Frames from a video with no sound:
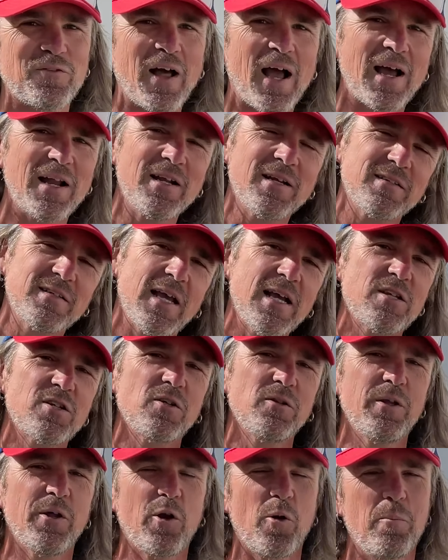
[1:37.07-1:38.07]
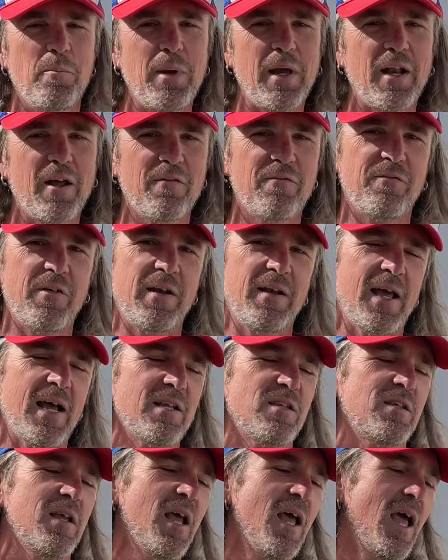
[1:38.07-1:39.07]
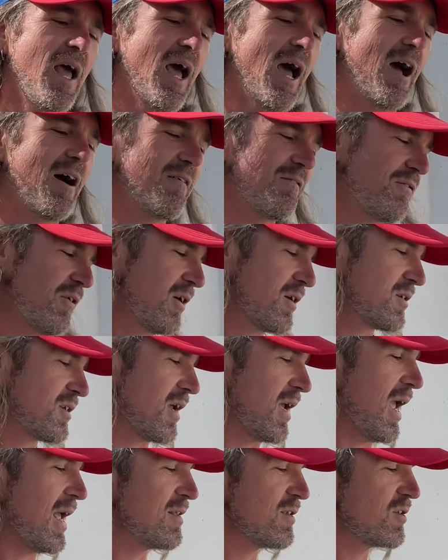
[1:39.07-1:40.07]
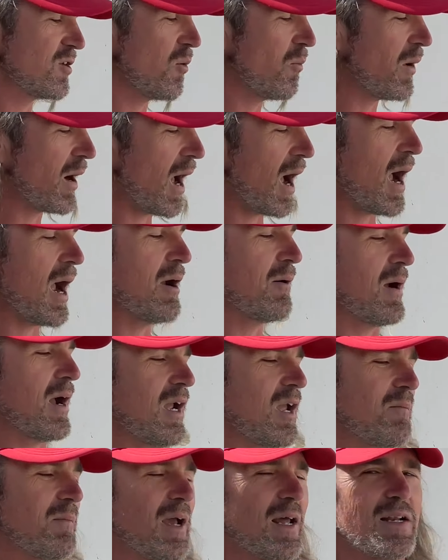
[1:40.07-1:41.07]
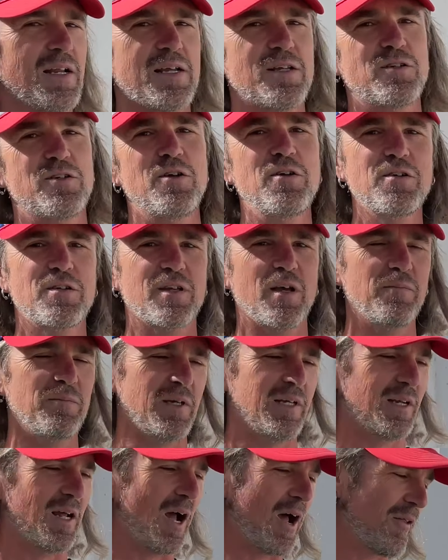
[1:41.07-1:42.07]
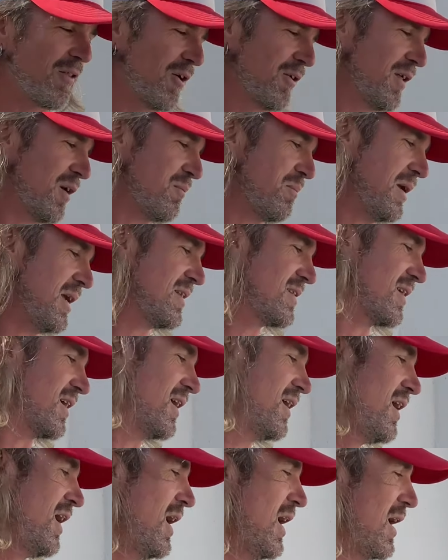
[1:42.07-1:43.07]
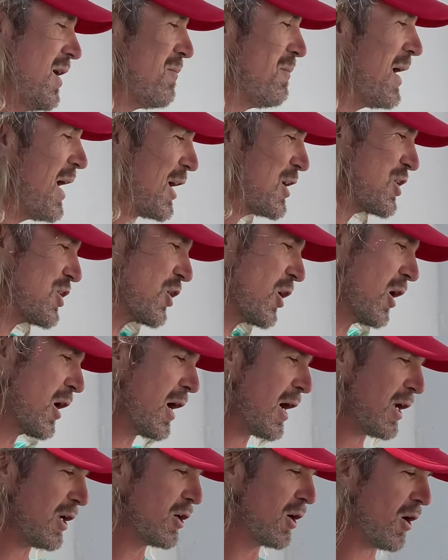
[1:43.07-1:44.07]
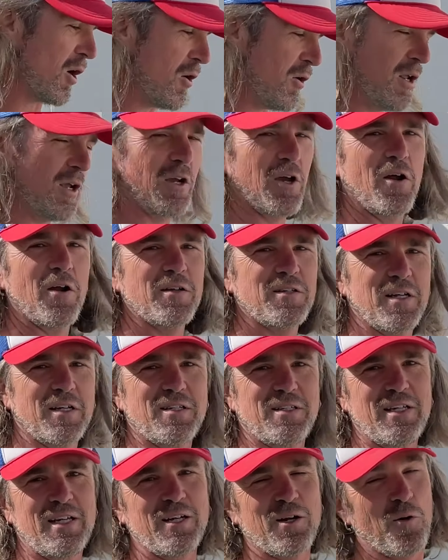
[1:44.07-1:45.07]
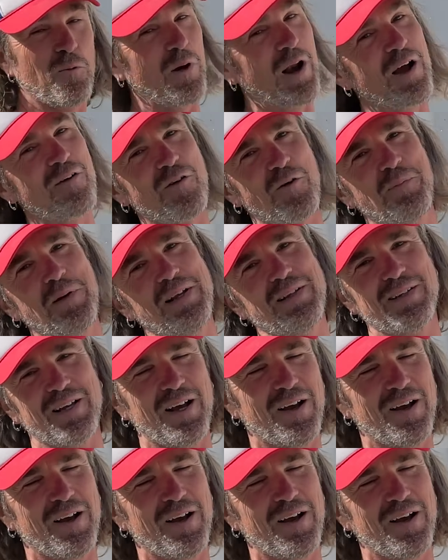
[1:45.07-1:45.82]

flat. And it takes a little bit of finesse at first. And so what I recommend is use something other than pizza. Make sure your Unico sixteen or whatever pizza